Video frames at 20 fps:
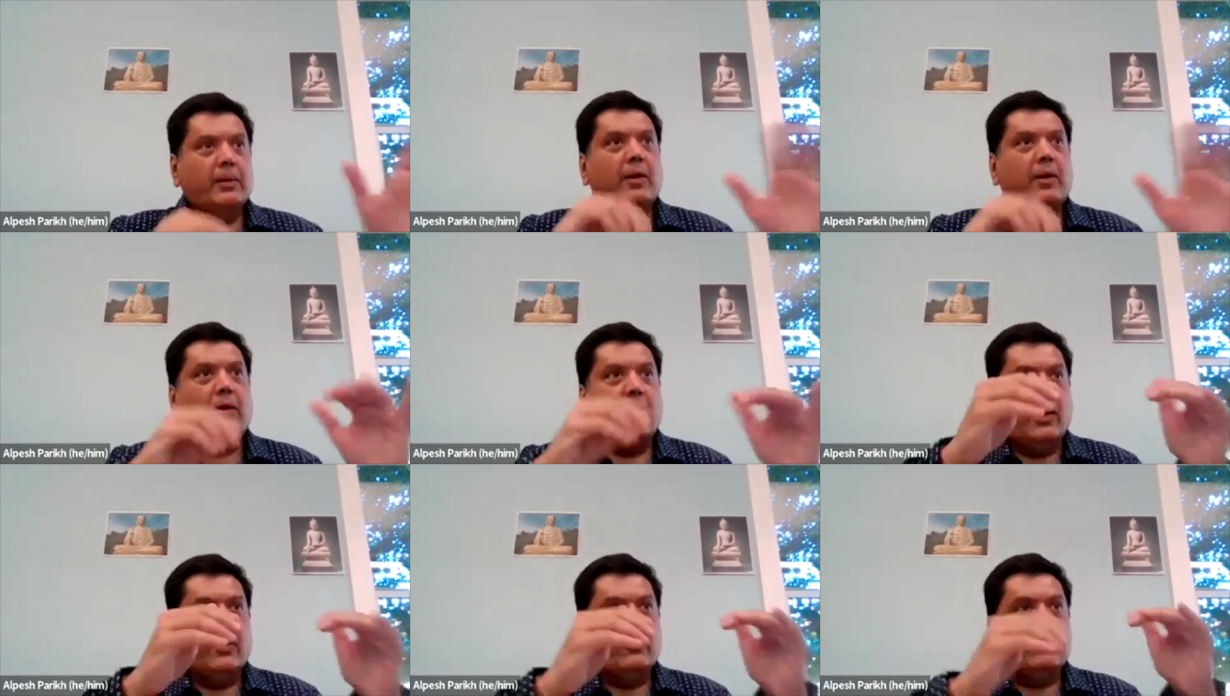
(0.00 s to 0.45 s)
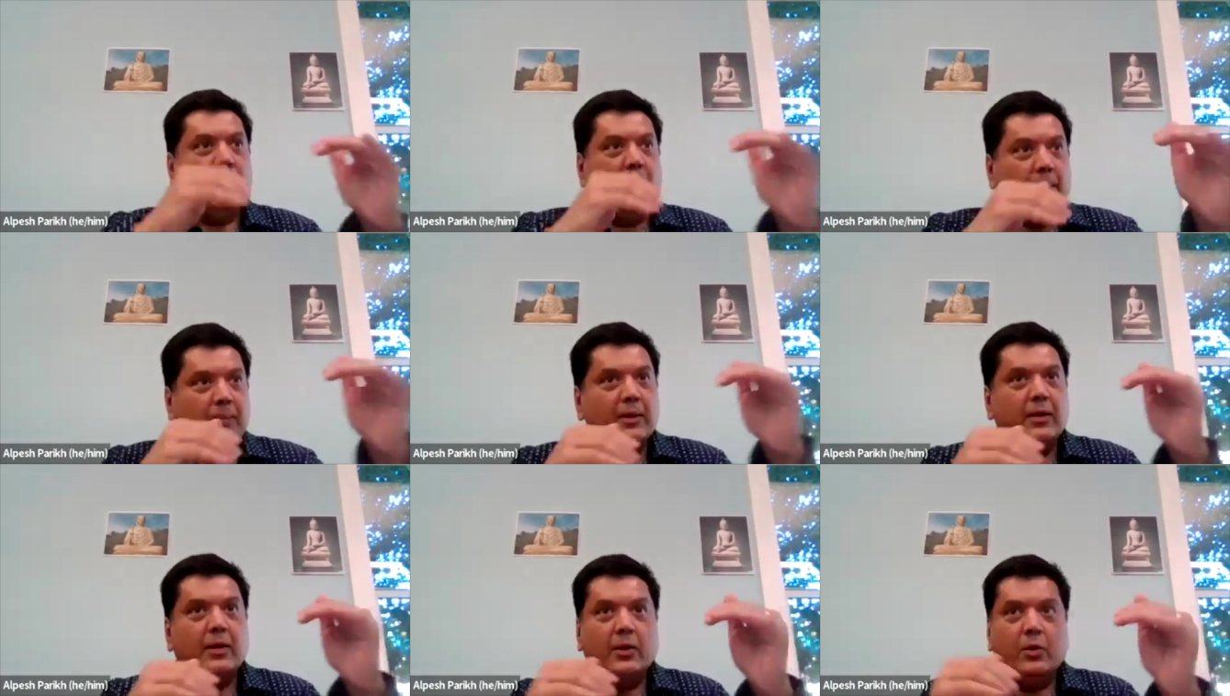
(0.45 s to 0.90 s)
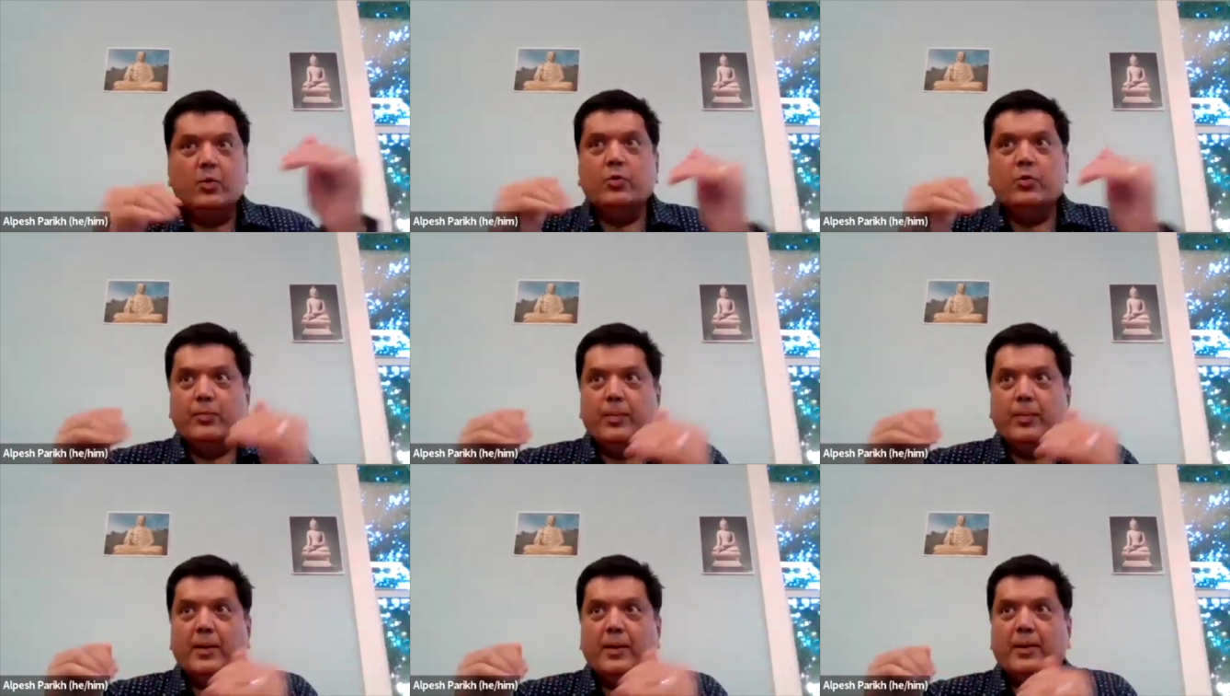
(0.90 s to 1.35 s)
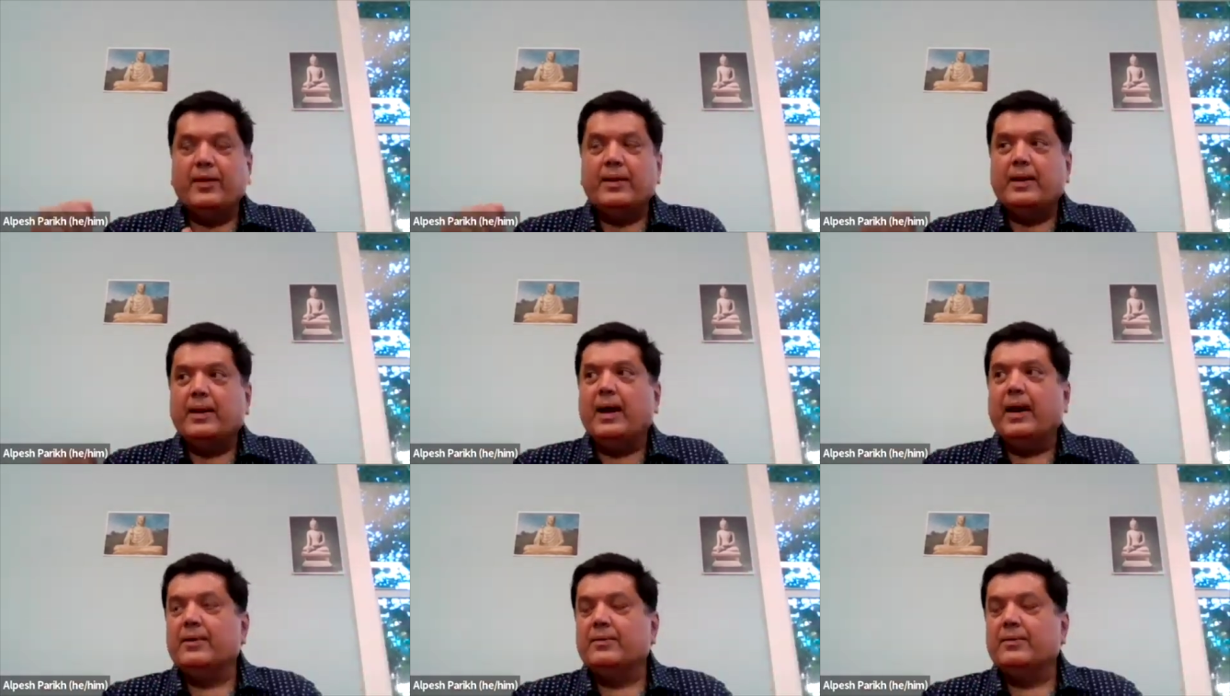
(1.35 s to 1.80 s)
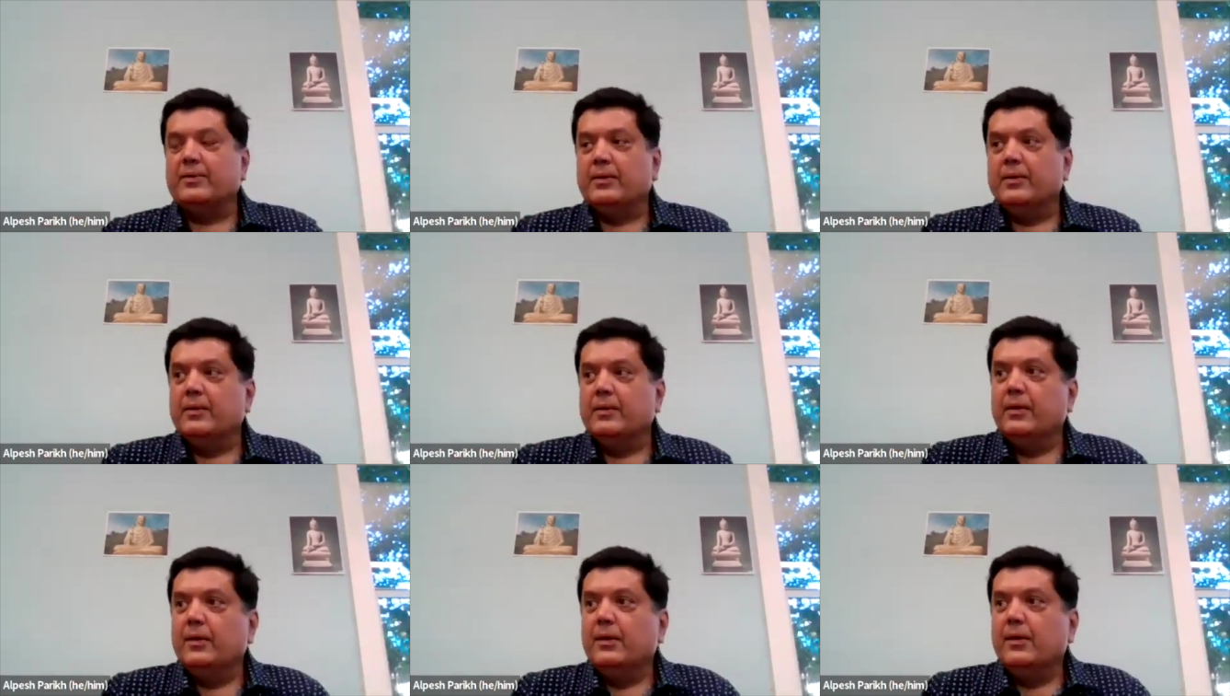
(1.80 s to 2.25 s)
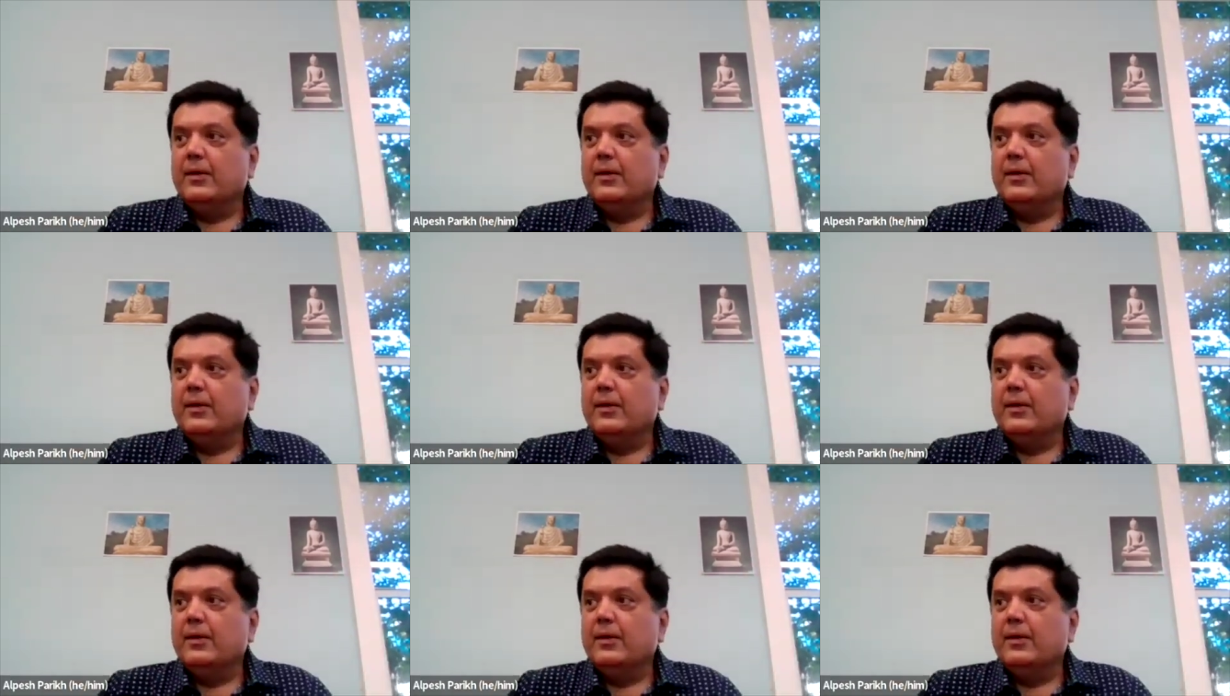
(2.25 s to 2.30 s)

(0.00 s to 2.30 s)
But I was helping her do specific tasks.